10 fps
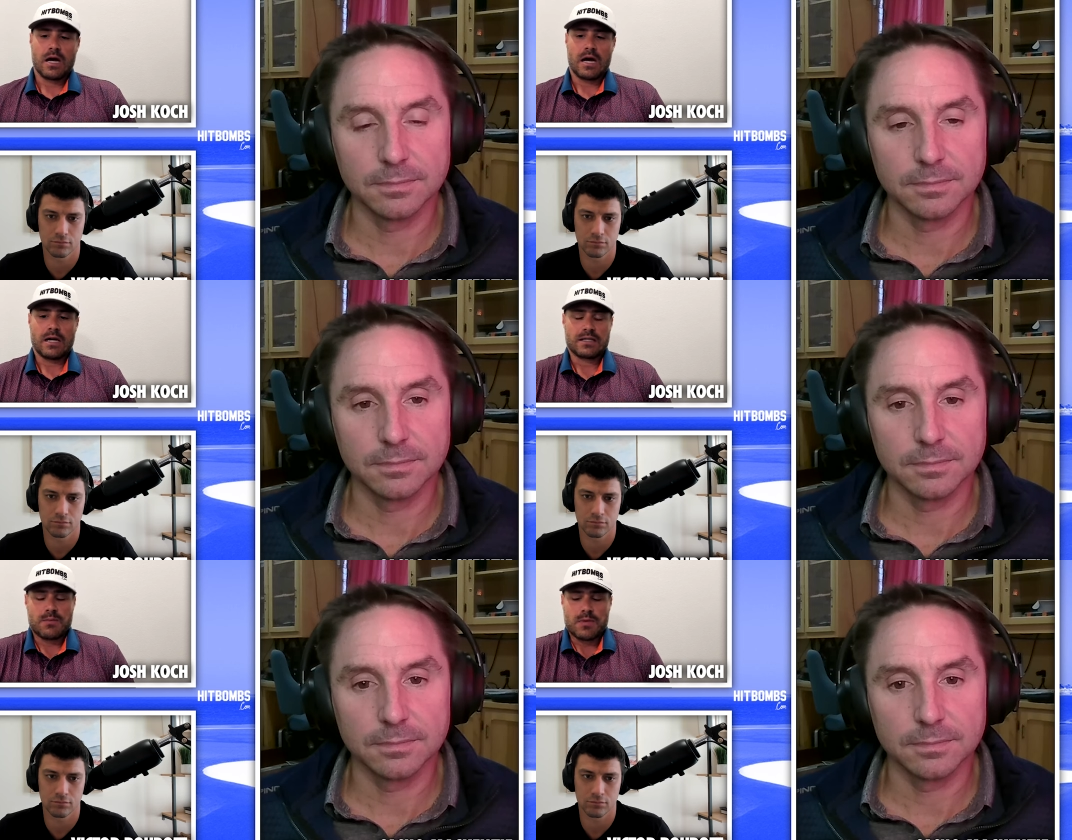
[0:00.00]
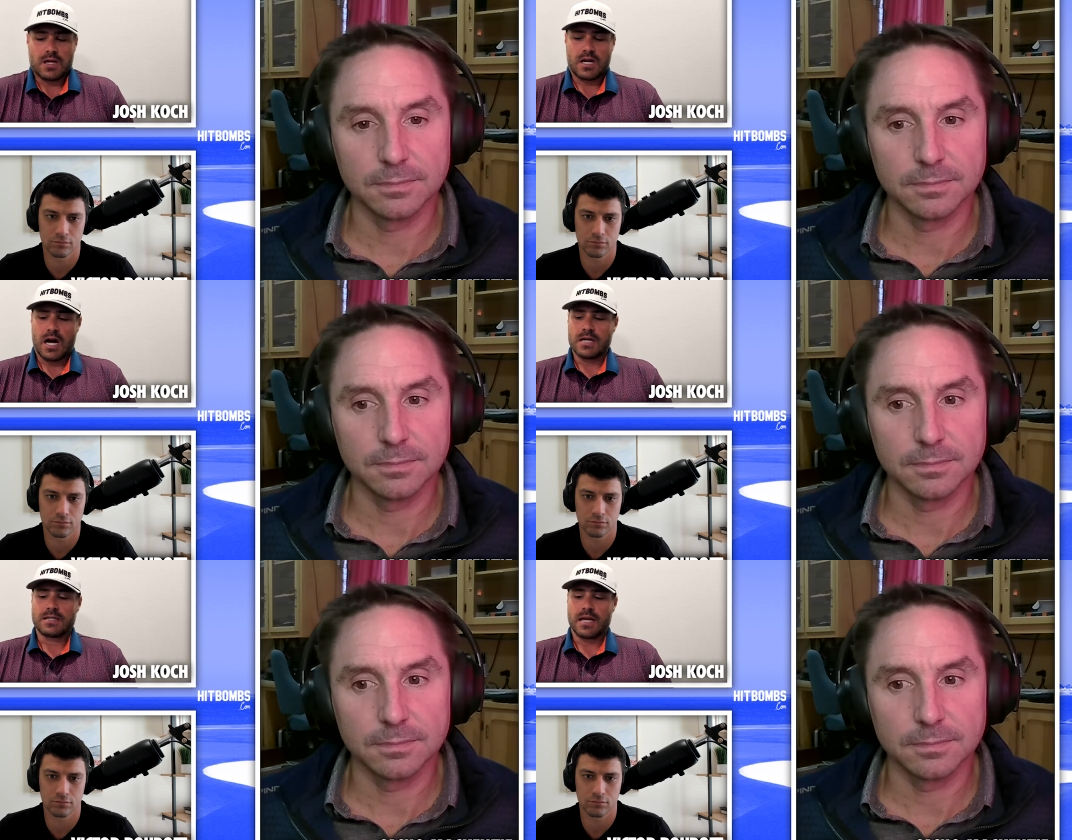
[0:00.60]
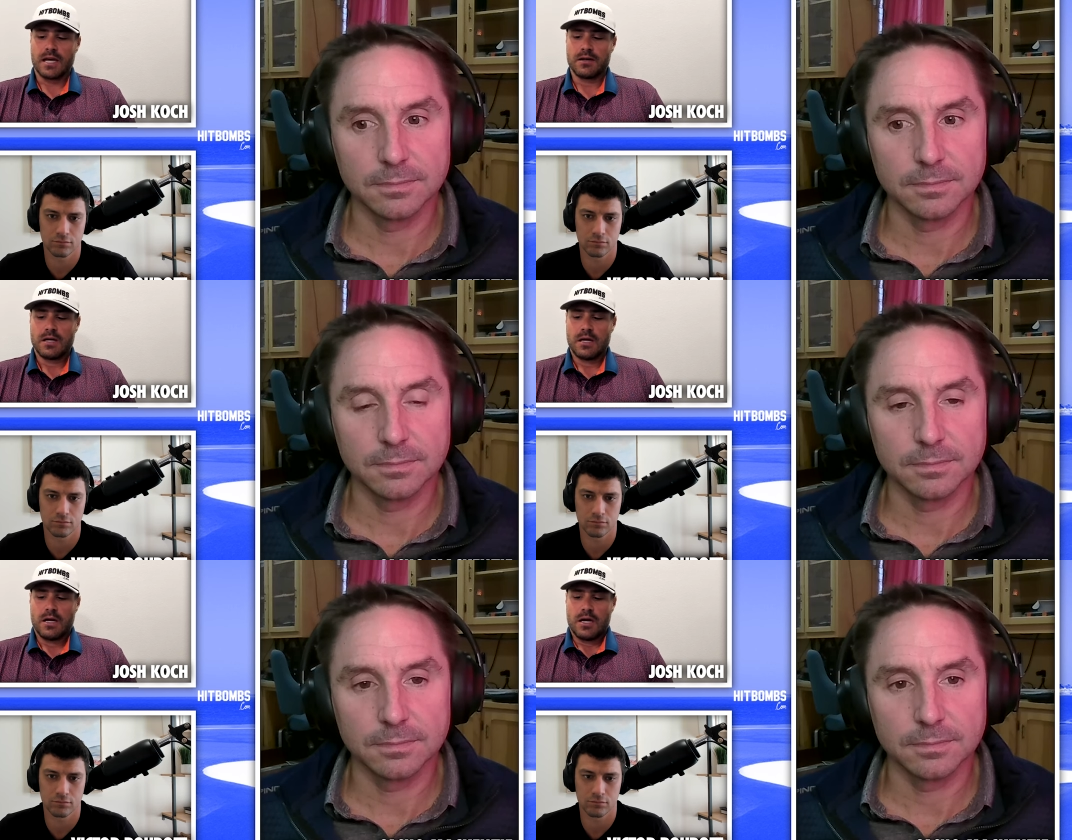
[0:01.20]
Speaker 1: uh, in some of the content.
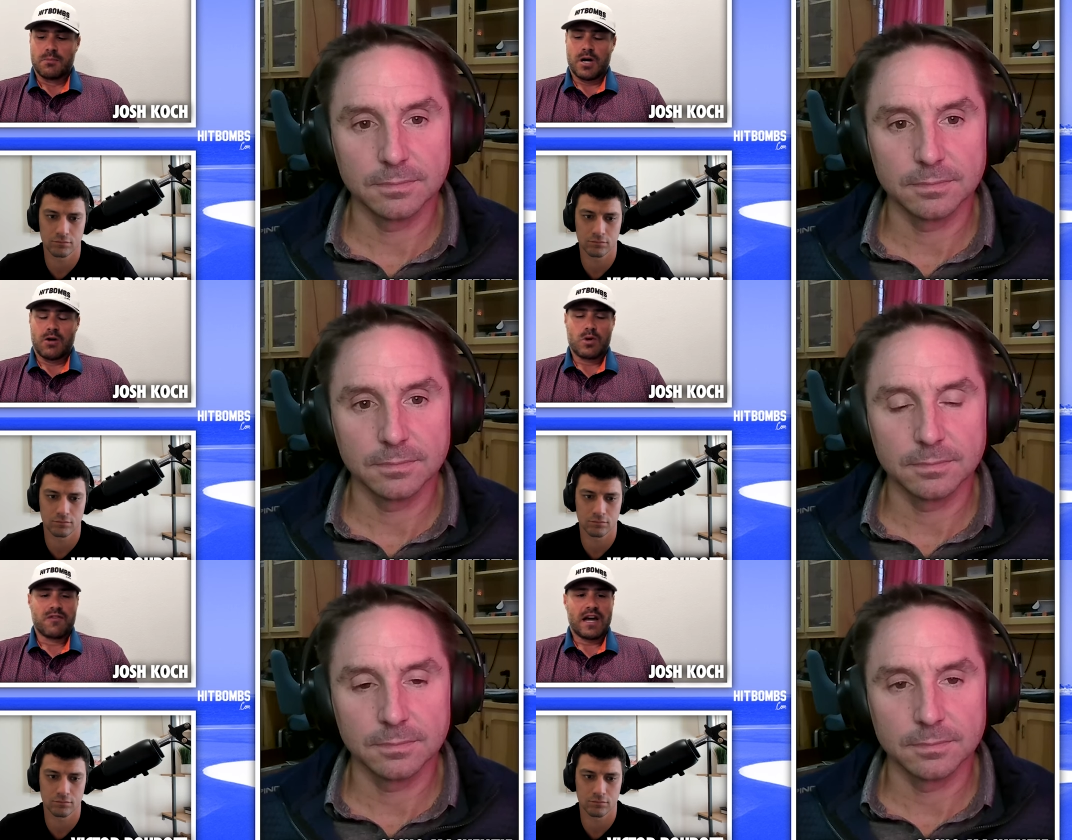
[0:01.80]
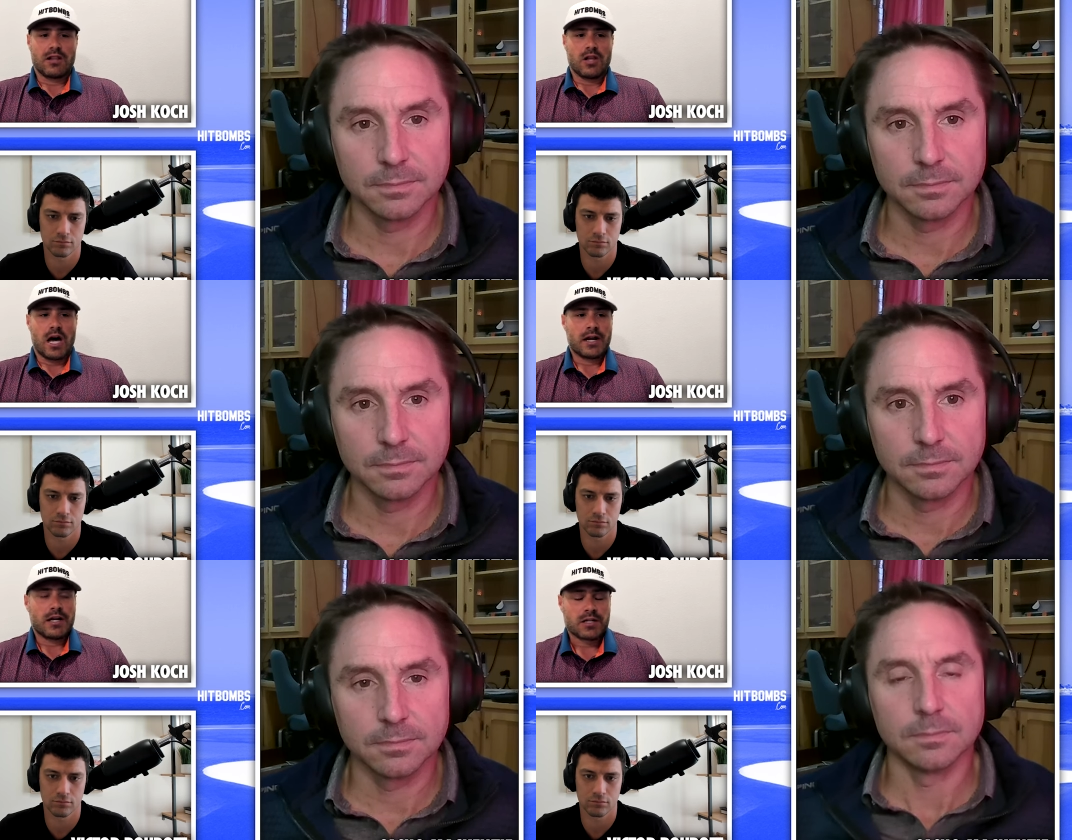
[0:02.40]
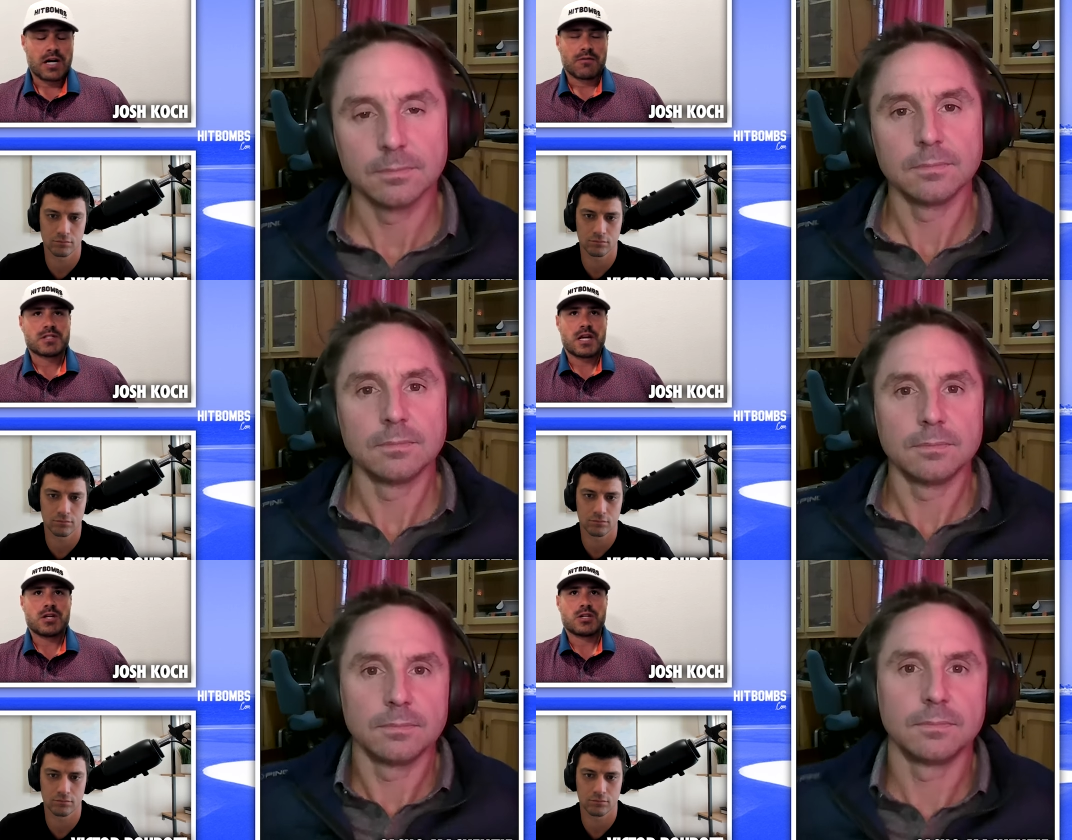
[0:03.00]
But we've had a lot of
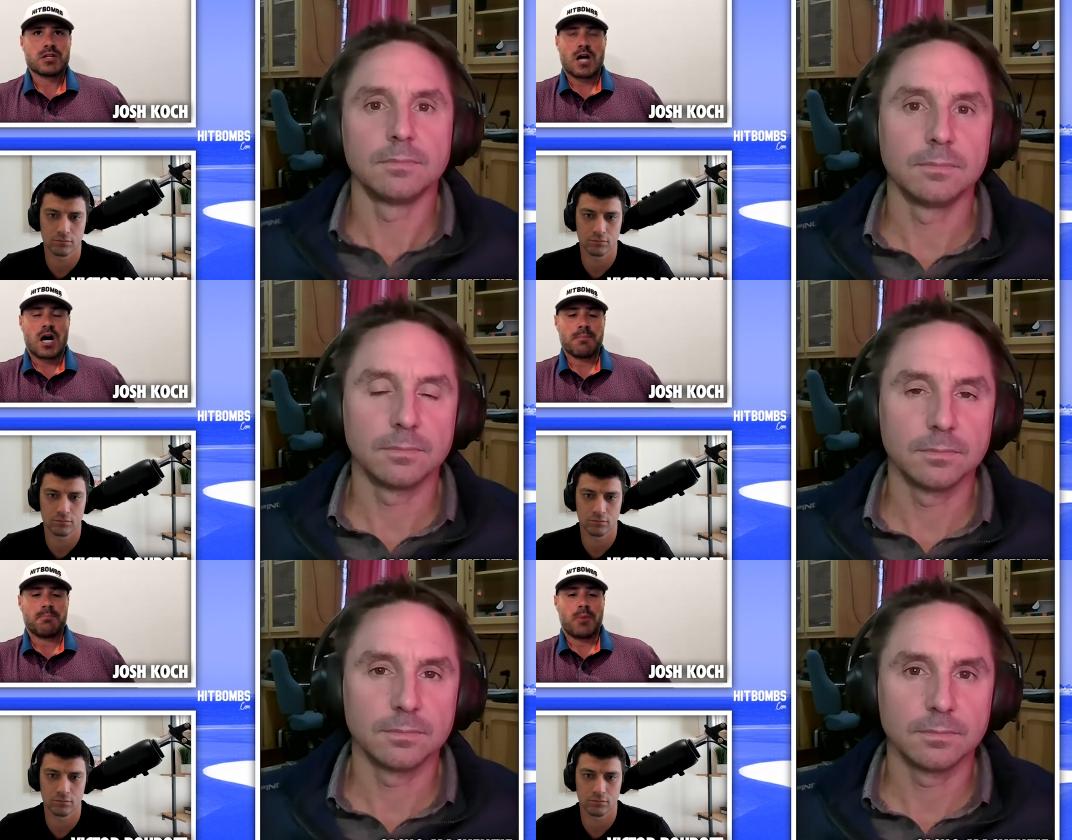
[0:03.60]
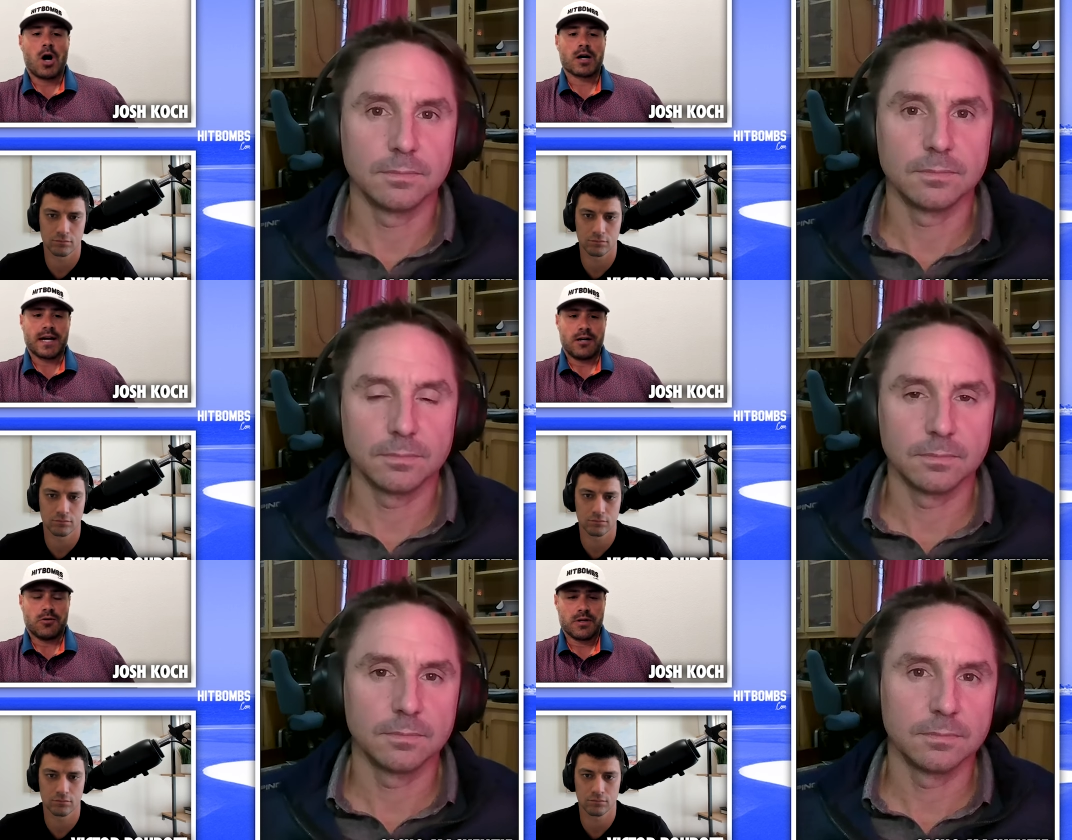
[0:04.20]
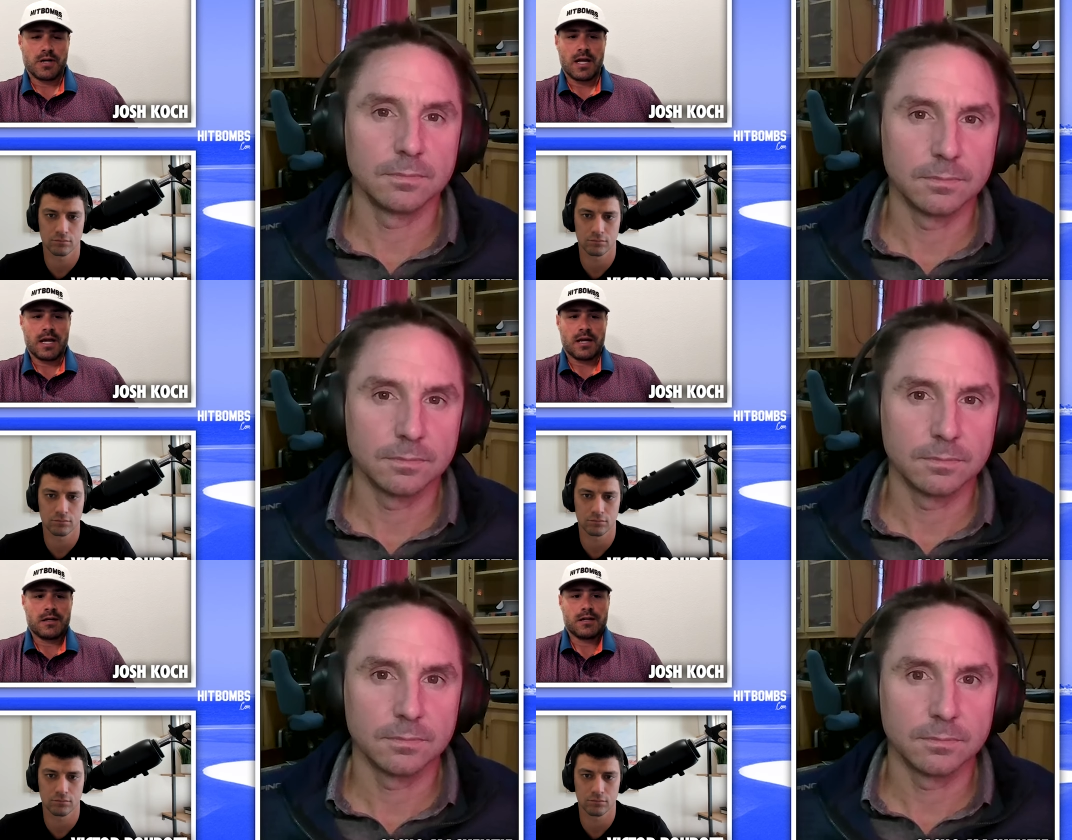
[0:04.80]
conversations on ball count
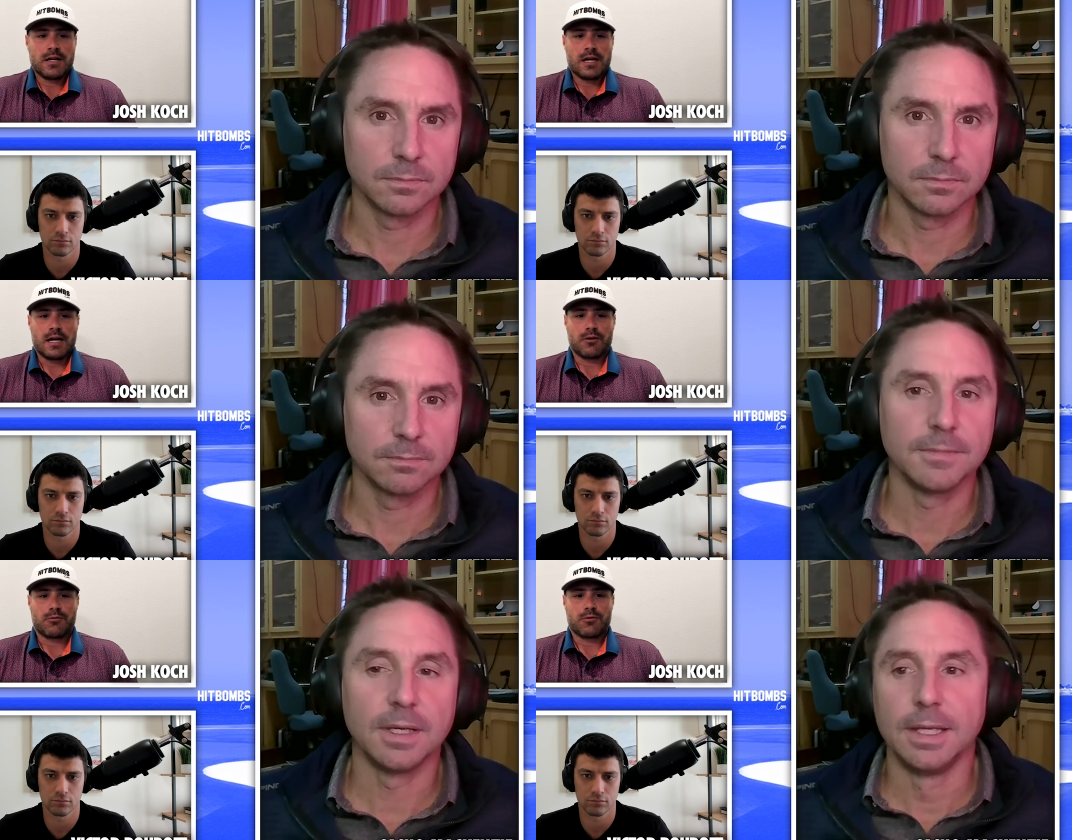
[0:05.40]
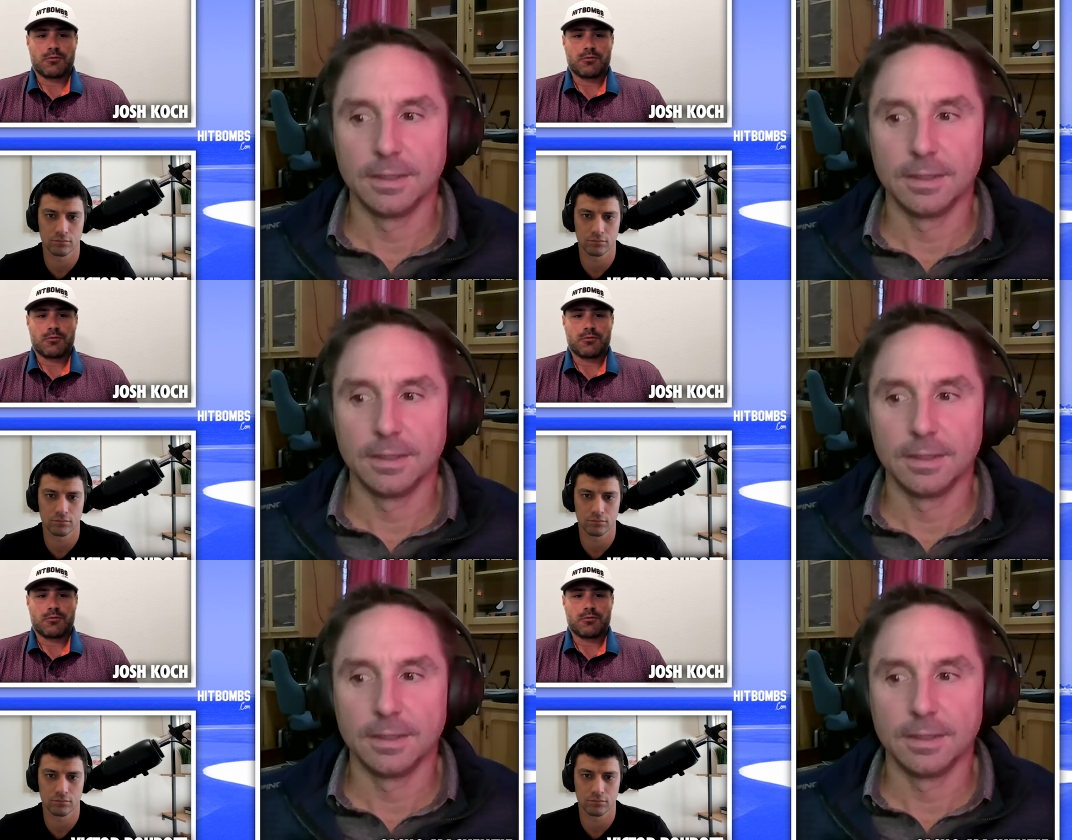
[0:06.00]
and uh,